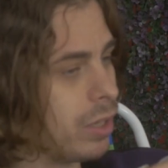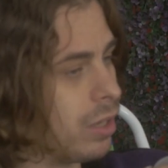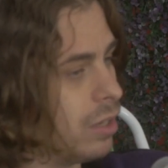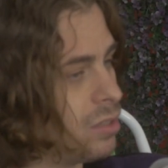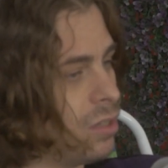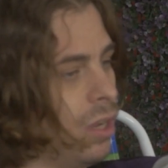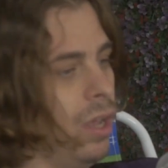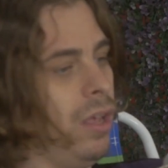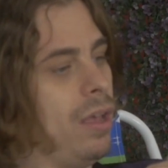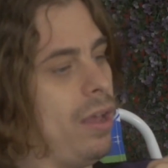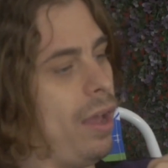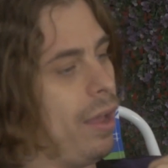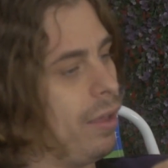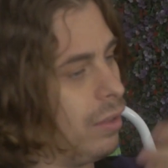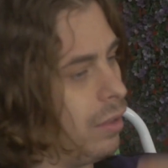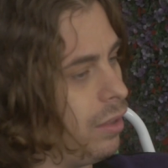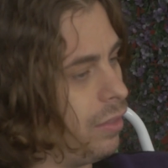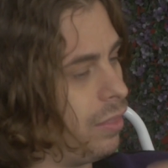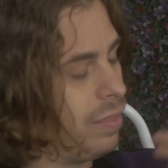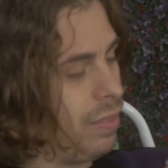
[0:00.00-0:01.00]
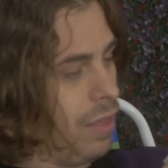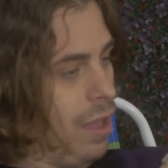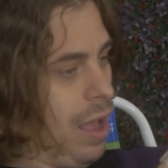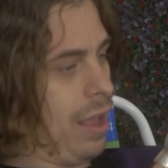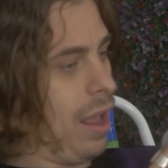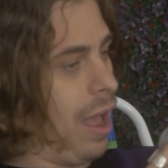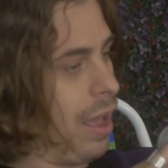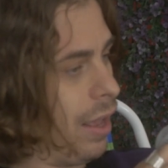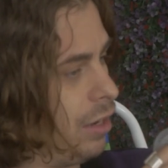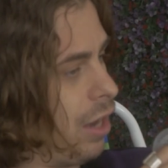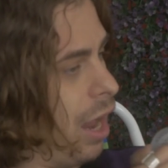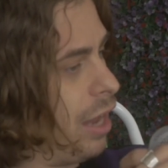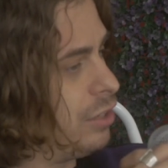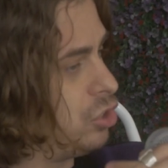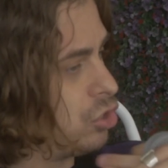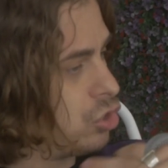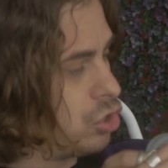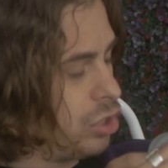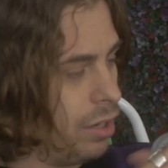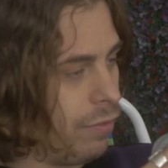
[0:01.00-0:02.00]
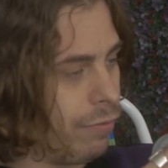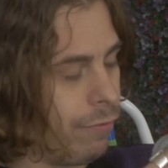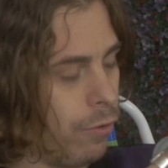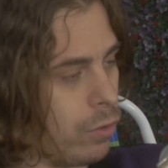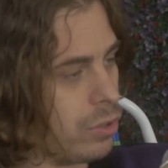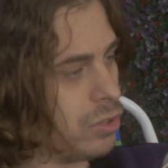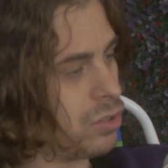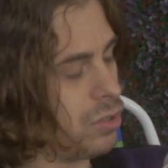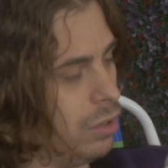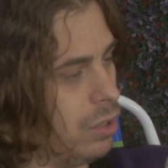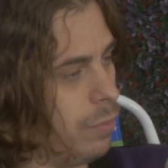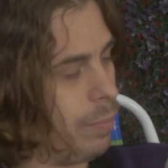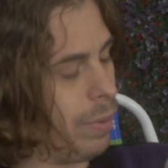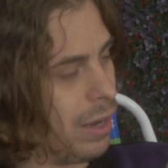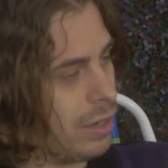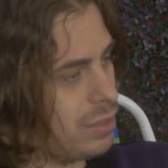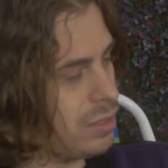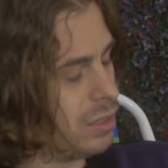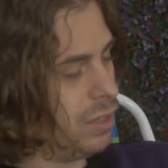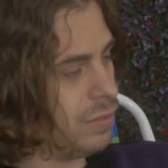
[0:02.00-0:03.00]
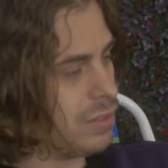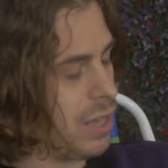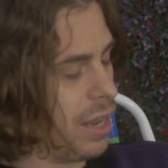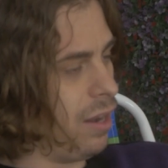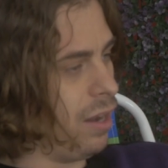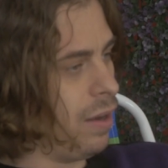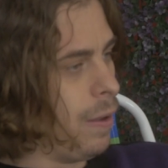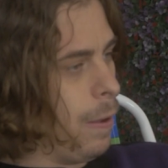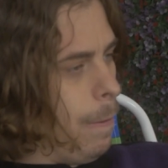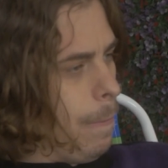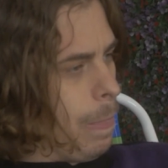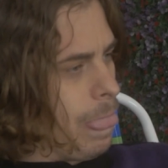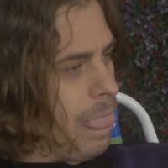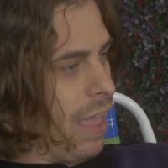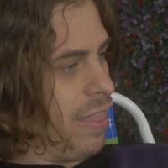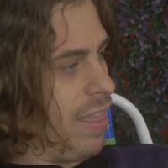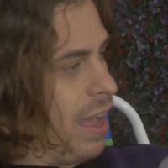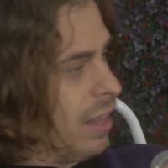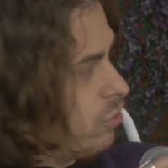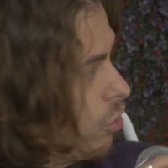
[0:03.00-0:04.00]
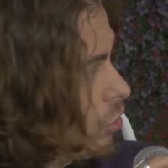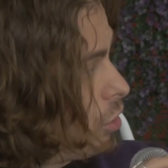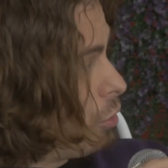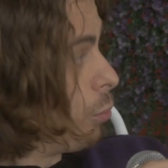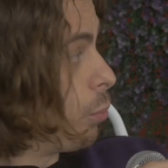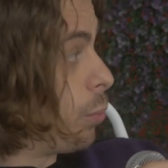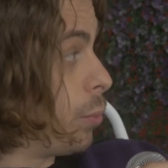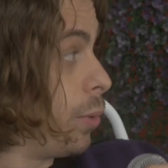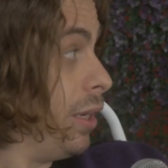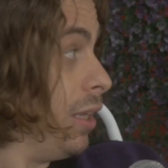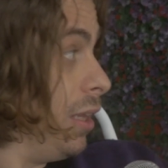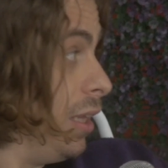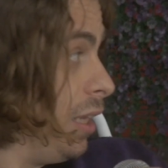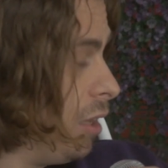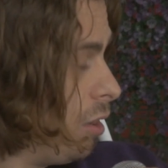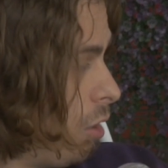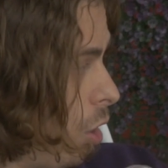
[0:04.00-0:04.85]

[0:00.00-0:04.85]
because I just try to focus on the positives. And that took a really